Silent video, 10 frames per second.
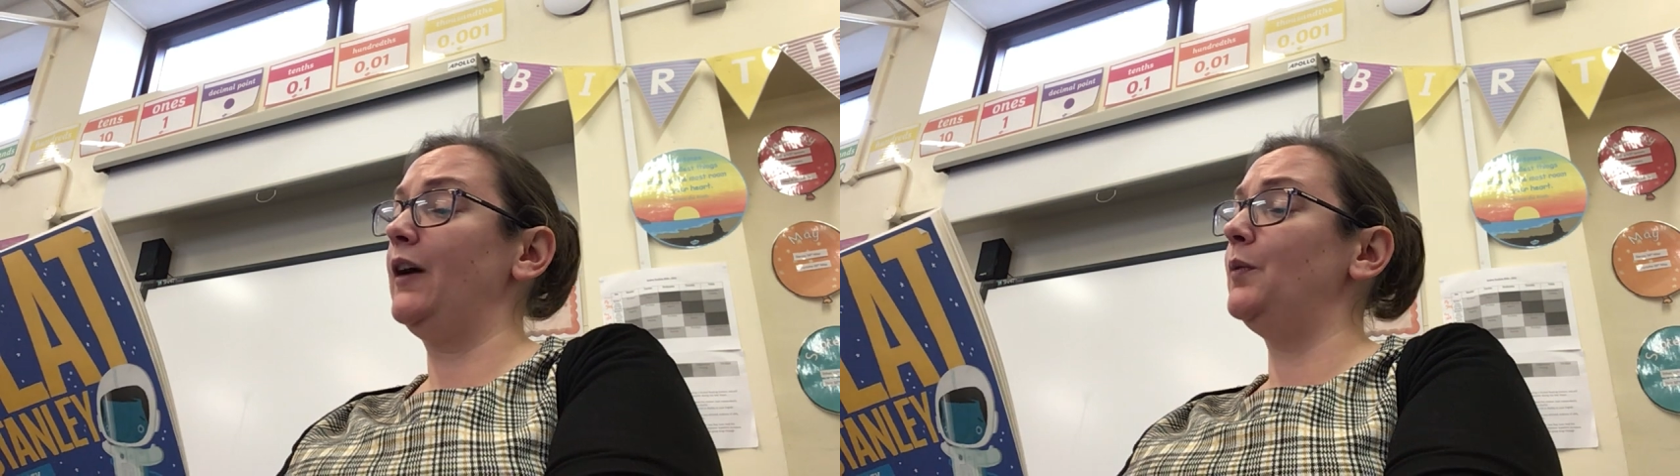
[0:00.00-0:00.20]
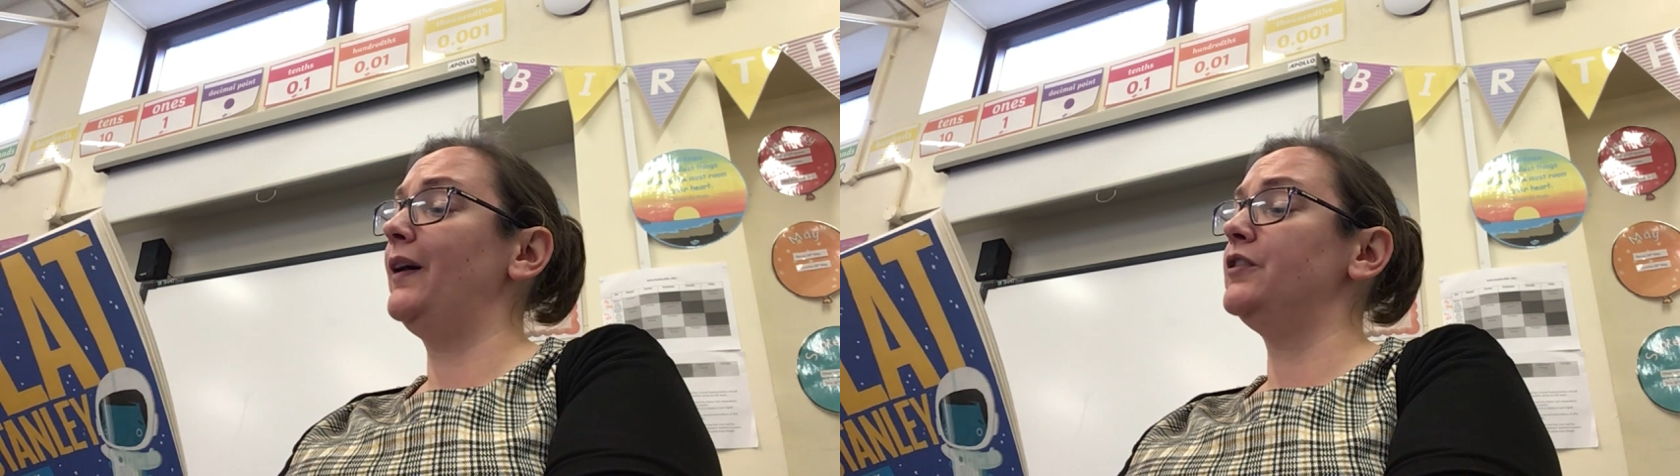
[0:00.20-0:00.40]

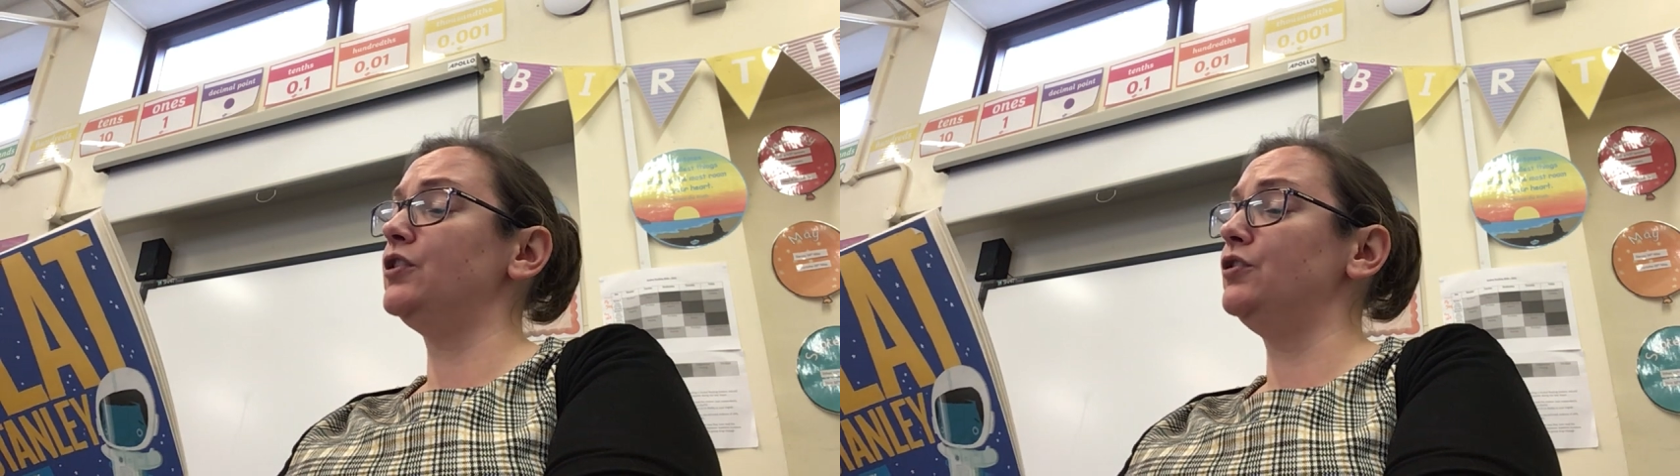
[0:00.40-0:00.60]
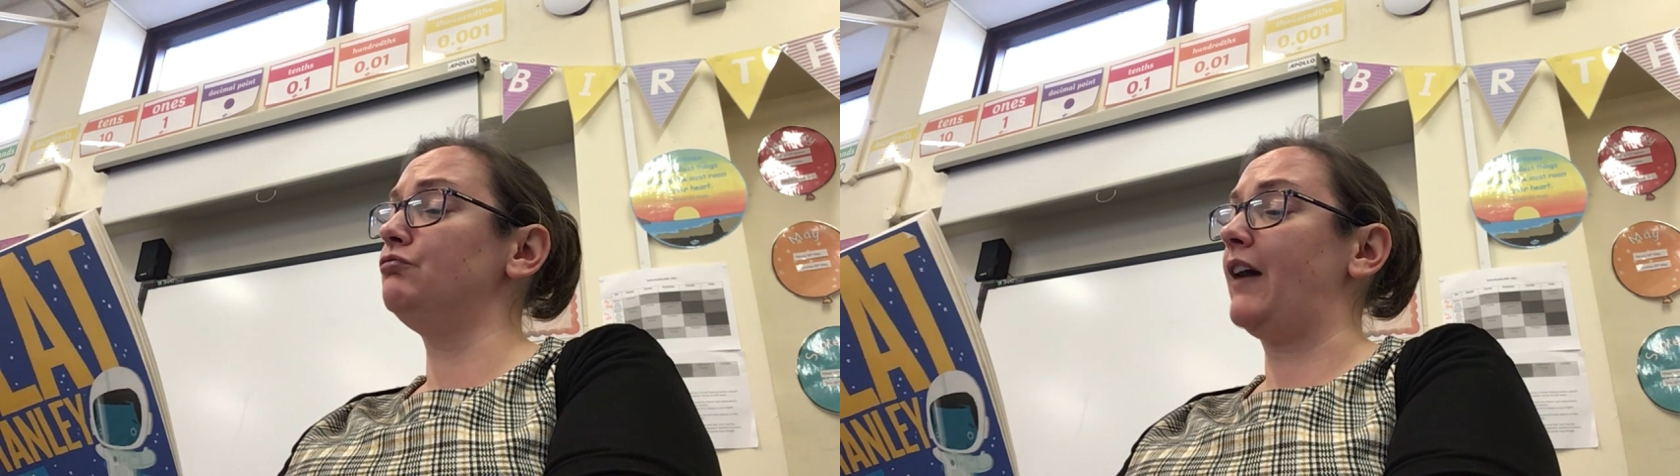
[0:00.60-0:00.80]
How about
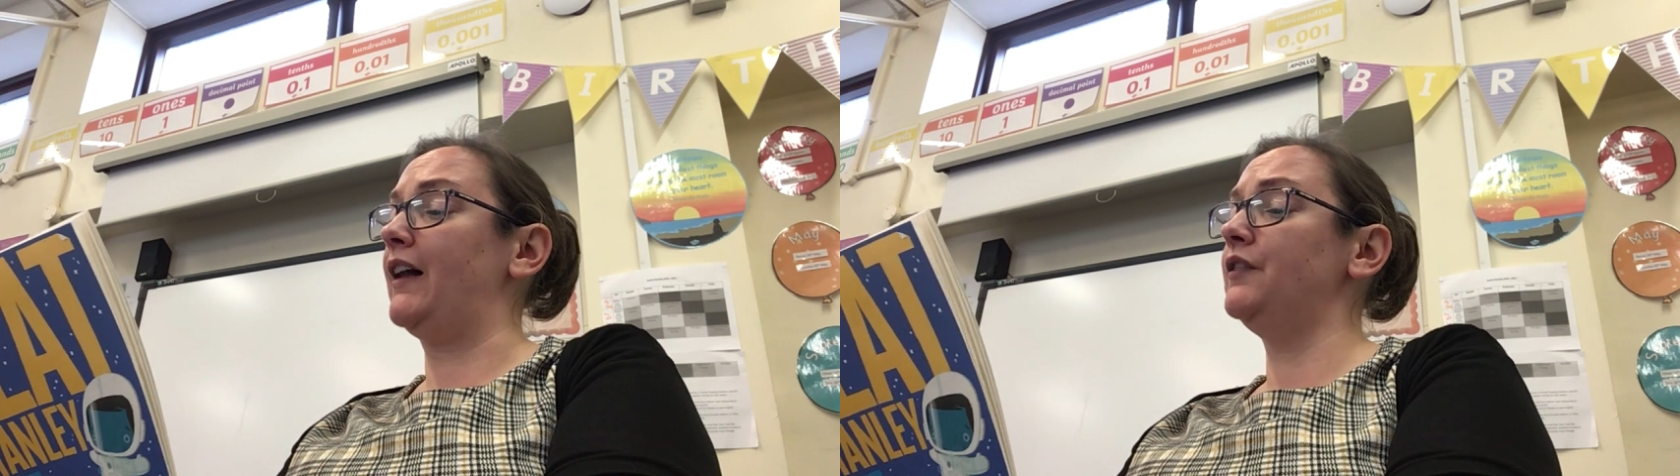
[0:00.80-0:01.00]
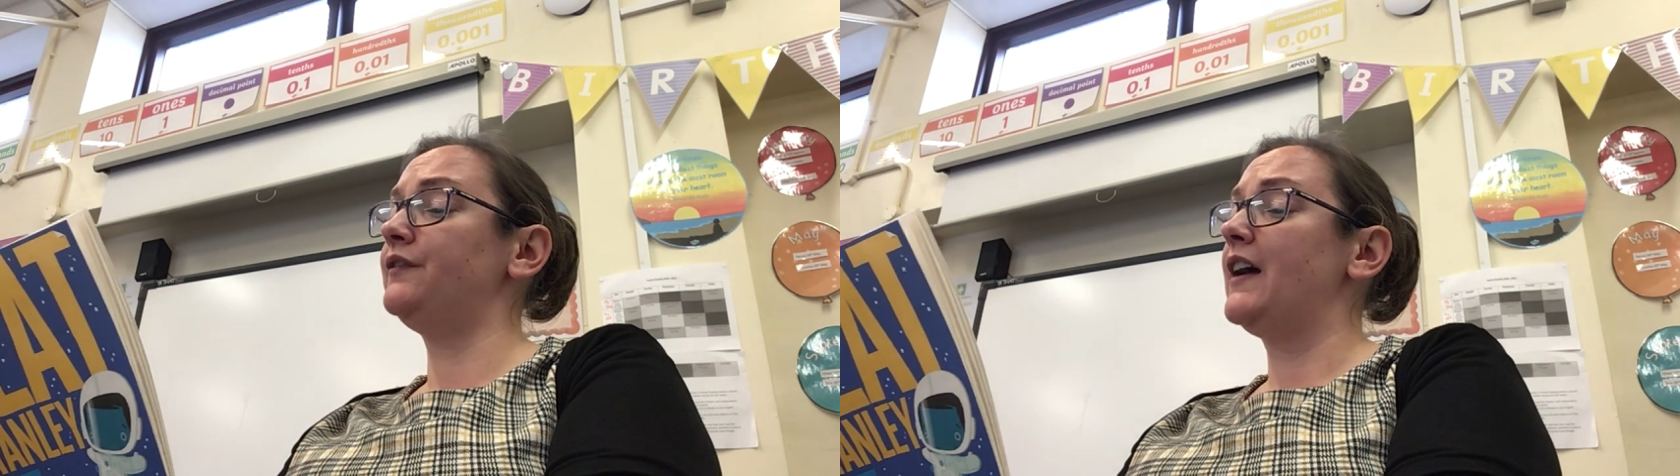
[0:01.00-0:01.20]
you,
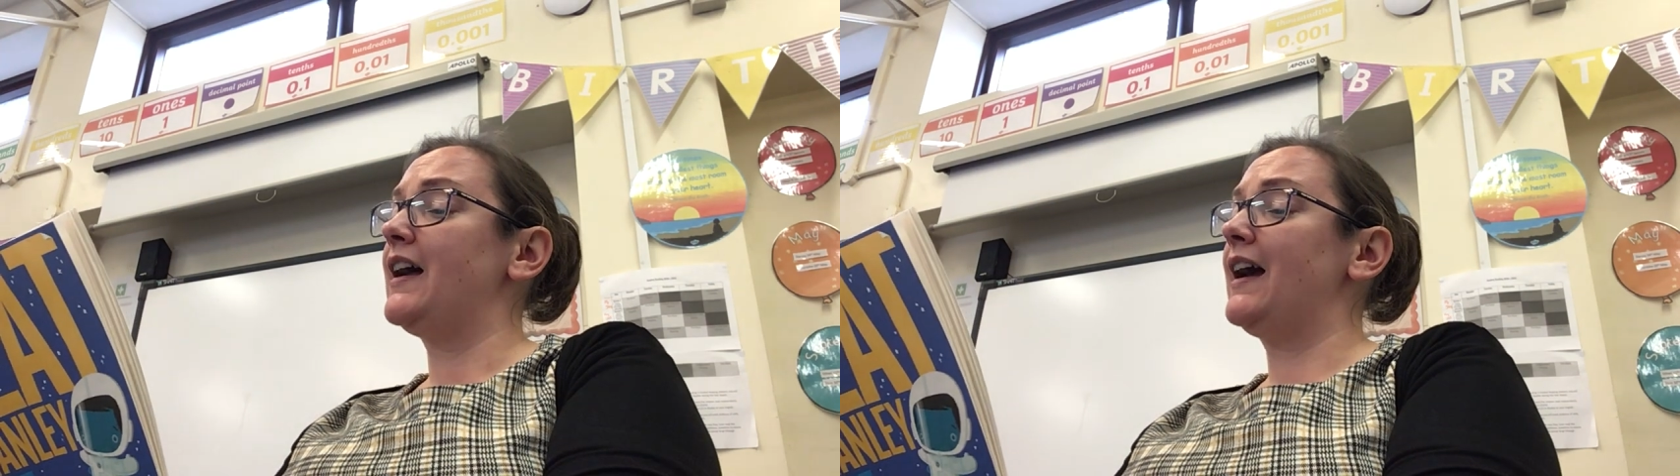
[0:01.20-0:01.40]
Ralph?